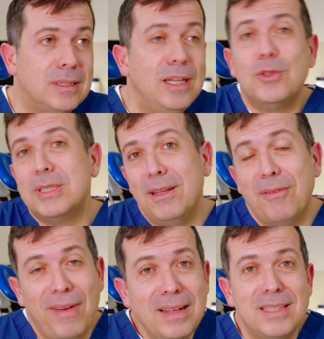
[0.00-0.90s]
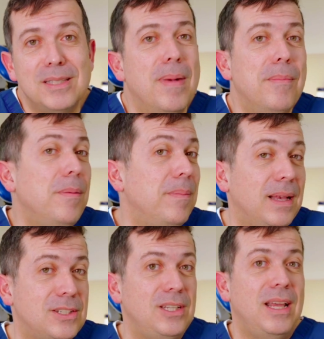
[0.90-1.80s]
Interesting fact is my mom
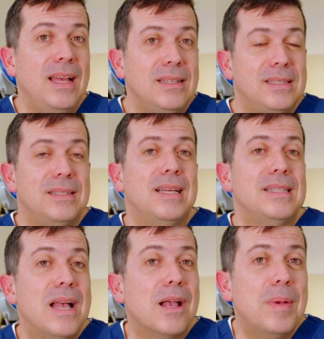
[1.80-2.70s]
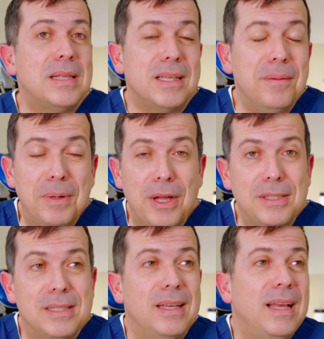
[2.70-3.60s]
actually has zygomatic
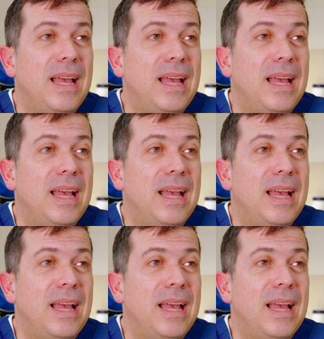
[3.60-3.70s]
implants,